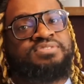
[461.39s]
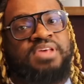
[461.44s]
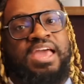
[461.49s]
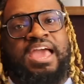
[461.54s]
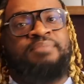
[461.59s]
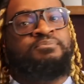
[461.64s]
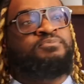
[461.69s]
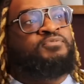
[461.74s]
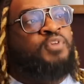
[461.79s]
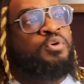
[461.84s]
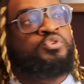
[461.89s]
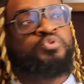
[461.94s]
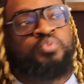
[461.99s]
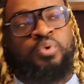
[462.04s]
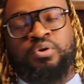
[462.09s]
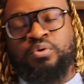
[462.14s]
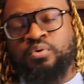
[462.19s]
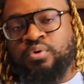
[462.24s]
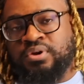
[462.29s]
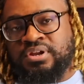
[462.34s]
And folks
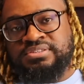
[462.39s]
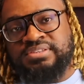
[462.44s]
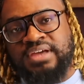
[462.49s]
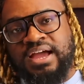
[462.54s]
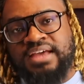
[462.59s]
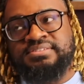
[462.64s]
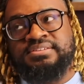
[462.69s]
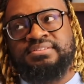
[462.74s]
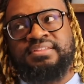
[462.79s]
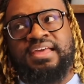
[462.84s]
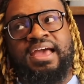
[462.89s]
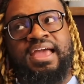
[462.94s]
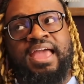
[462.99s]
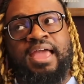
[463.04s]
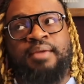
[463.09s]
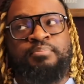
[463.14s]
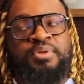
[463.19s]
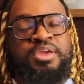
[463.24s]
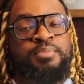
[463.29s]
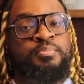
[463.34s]
were criticizing that,
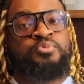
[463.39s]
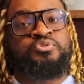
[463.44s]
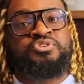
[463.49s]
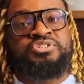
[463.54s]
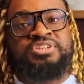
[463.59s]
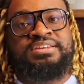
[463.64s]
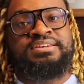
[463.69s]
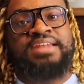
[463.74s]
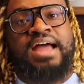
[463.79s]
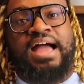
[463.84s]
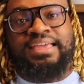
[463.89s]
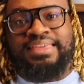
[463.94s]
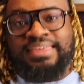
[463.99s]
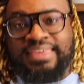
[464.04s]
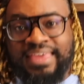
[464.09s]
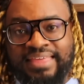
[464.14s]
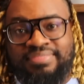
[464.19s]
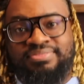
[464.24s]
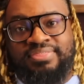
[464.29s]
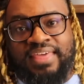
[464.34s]
and people did not
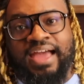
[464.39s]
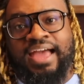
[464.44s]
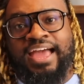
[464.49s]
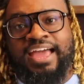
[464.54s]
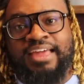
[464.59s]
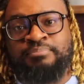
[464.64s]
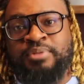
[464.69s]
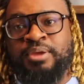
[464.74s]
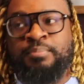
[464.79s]
get that.